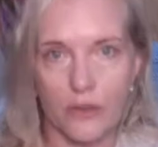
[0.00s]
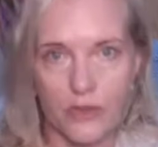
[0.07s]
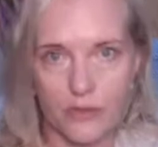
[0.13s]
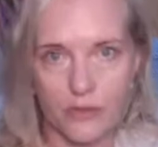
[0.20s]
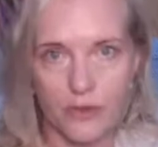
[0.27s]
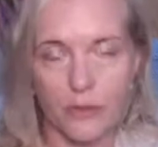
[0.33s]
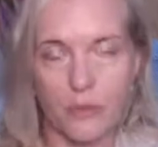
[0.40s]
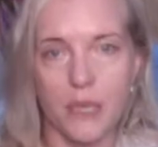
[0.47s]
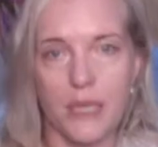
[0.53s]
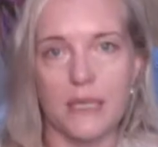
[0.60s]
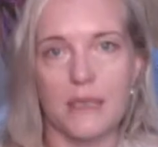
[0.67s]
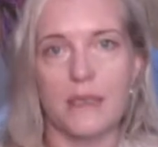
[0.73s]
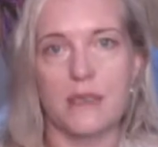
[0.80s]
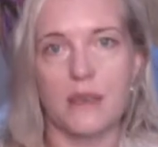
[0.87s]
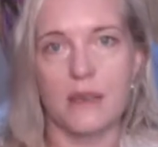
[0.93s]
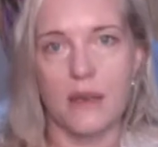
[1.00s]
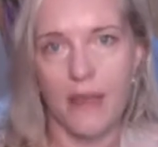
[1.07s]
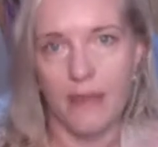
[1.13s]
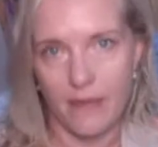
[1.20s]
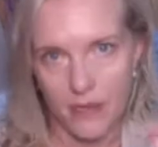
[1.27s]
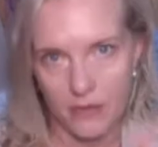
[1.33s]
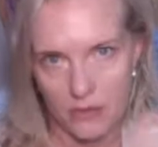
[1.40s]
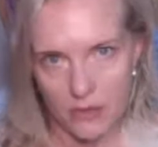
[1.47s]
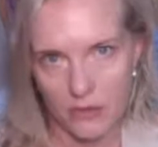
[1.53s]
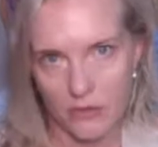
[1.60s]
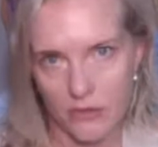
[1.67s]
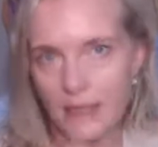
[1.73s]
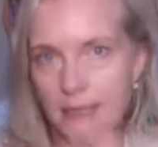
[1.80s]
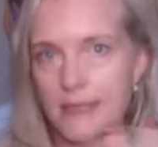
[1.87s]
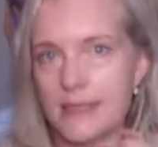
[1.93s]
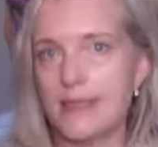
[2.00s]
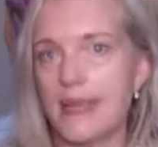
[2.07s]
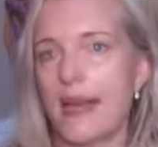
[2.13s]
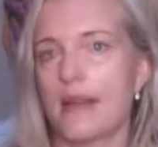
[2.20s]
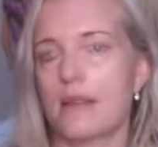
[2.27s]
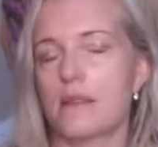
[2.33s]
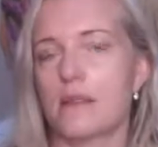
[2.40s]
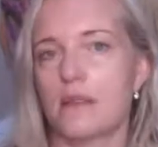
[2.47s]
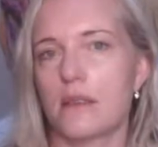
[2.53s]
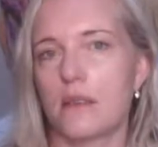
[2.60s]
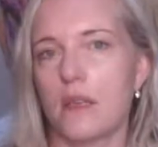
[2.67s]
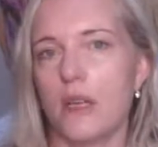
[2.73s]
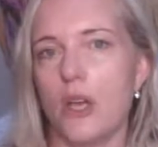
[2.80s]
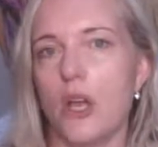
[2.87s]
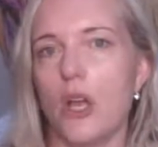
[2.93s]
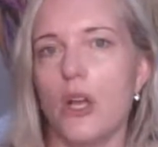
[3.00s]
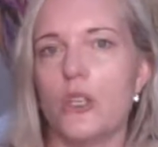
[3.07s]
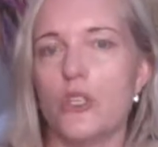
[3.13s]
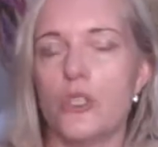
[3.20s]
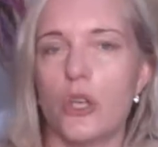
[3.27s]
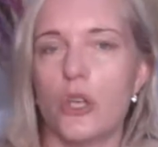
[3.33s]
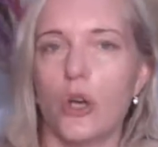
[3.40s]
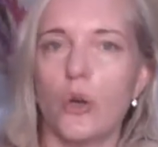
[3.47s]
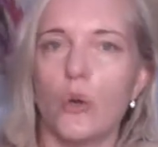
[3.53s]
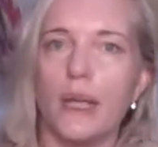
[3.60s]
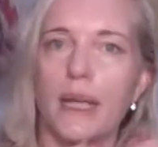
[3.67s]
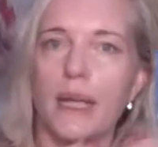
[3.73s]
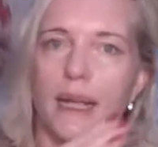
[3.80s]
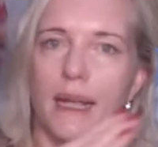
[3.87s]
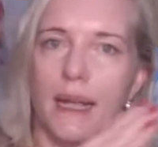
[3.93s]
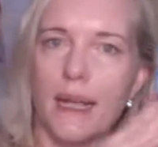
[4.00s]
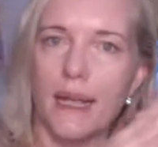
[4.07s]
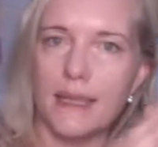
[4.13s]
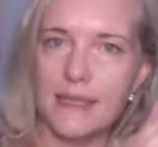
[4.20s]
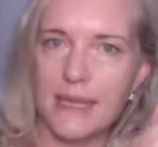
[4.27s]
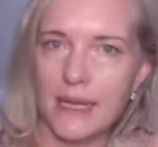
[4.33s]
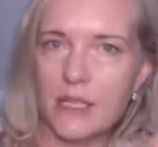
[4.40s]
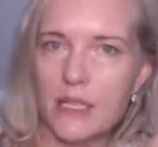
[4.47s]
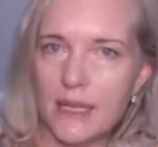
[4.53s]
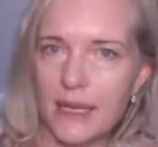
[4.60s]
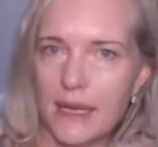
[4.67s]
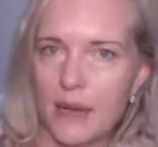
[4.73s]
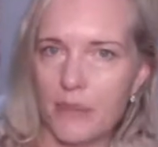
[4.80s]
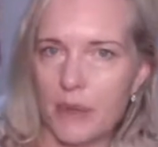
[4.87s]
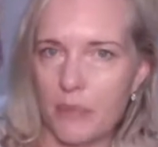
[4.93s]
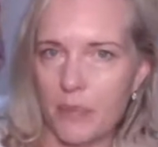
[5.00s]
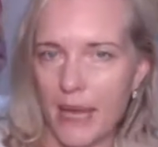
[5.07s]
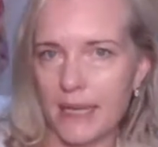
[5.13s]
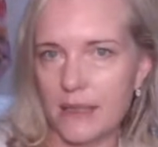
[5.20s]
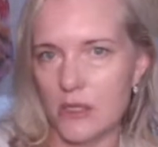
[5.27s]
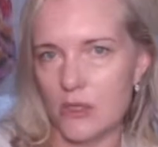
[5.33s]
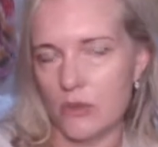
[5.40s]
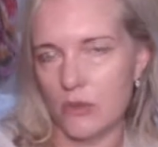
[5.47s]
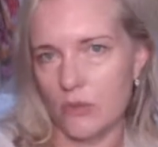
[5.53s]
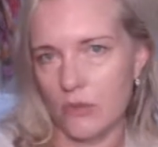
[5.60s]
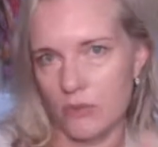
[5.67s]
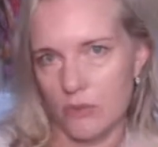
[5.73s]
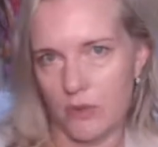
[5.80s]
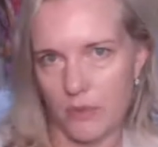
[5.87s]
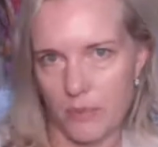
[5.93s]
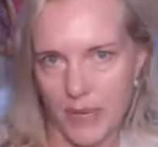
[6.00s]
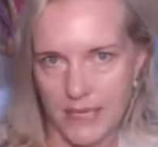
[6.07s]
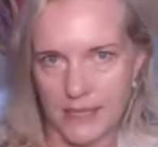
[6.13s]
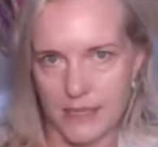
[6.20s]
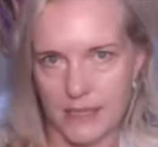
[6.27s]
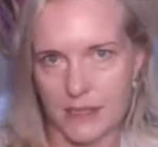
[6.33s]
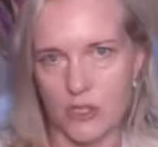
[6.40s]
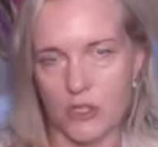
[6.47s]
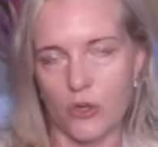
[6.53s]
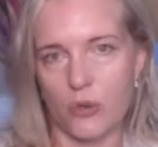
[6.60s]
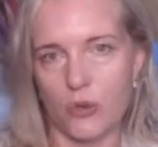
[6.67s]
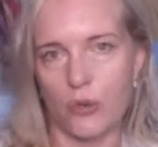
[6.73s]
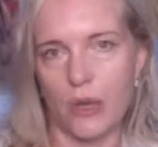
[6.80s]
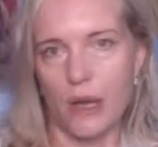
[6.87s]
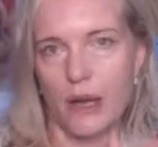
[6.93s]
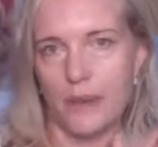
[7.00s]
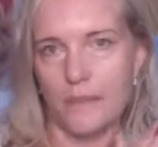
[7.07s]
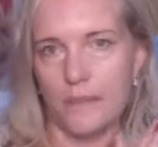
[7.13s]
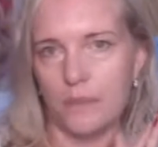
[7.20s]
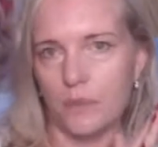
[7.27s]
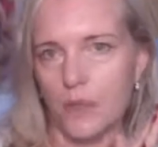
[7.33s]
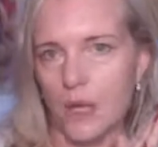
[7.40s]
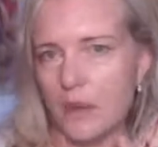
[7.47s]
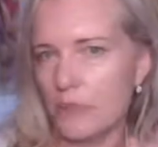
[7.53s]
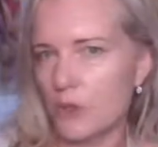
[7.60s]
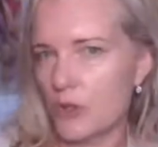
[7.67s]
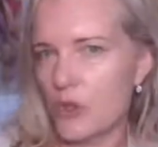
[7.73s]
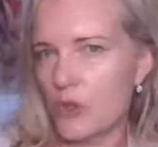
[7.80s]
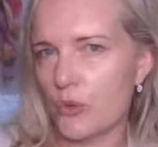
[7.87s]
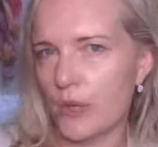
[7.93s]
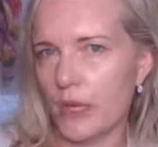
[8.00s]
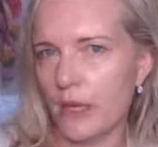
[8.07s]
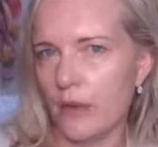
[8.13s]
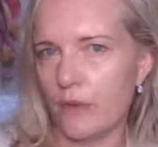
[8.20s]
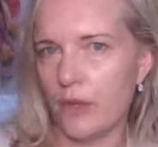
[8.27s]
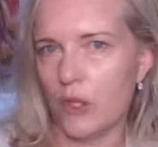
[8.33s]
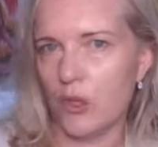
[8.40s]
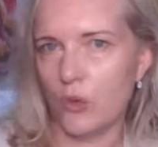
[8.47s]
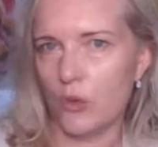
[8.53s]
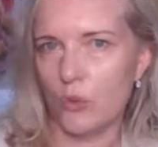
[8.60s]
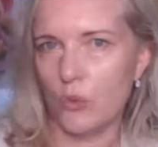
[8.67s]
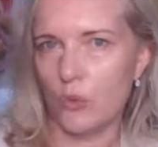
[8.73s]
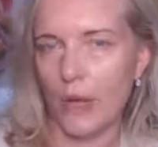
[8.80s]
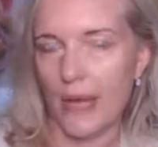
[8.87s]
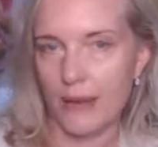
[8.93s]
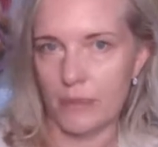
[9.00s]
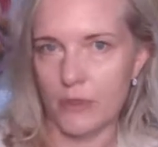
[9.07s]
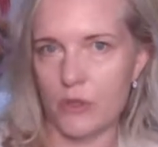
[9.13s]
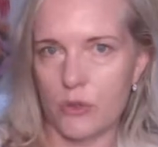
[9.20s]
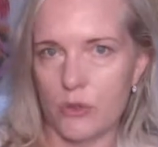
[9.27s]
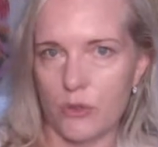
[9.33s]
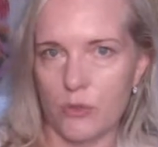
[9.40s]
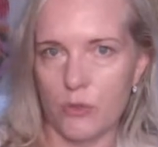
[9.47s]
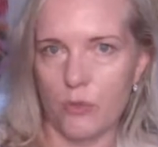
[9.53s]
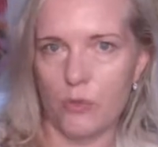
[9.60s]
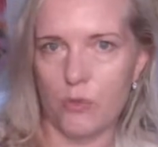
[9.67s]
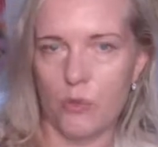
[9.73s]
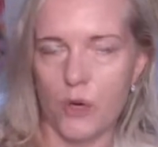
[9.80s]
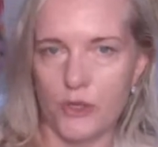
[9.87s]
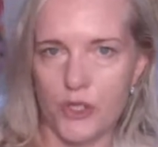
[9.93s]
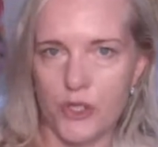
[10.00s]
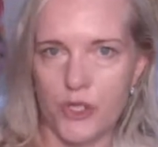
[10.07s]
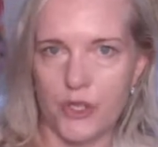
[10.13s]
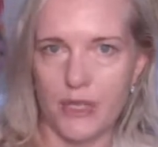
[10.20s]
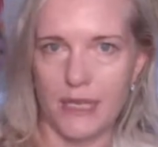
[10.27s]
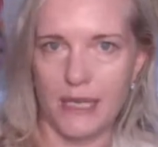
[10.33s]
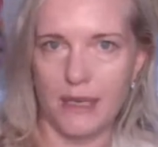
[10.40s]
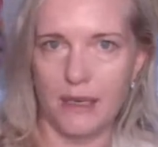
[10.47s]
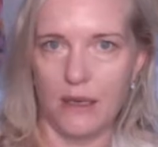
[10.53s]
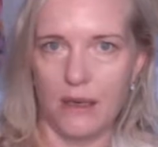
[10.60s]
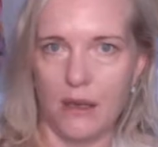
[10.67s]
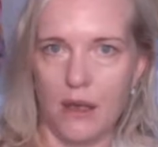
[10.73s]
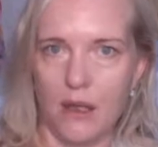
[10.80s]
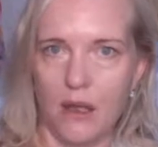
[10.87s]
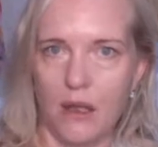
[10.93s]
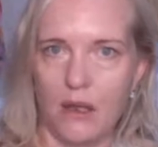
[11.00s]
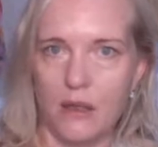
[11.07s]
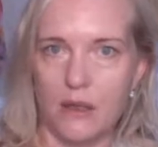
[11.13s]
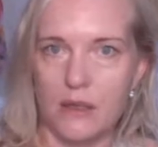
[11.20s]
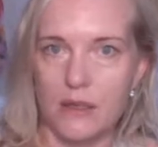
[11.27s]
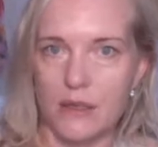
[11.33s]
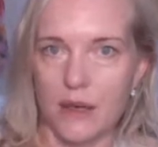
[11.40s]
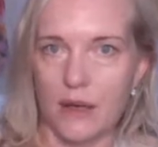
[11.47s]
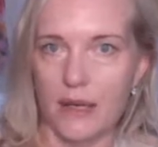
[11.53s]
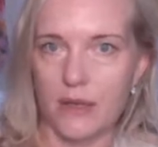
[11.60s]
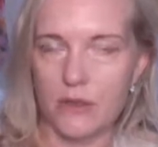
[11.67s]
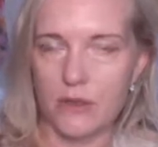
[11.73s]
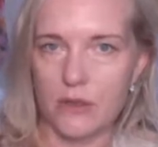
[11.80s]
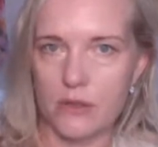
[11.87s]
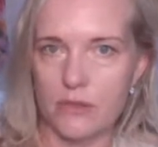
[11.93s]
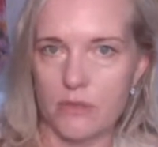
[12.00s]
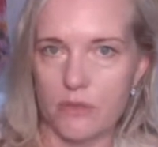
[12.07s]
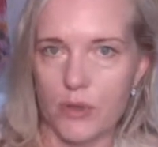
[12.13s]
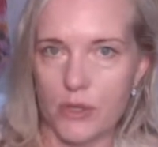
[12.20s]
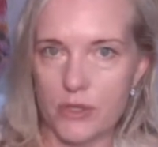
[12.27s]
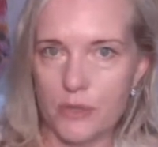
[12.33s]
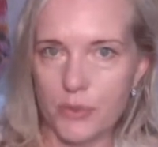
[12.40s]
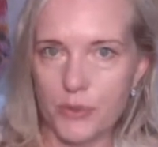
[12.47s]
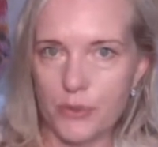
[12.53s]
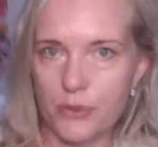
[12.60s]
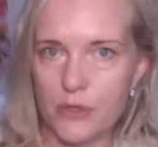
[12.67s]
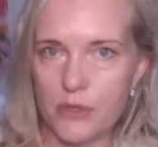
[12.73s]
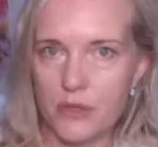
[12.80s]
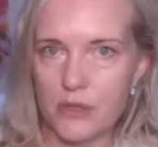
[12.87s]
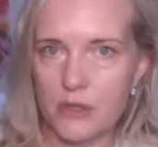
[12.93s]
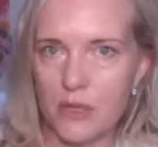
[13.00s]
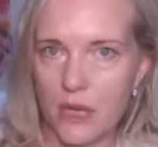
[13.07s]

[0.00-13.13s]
to ferment, and that's going to release gas. So it's actually coming back to the basics. So I'm not sure if you were able to watch the diet principles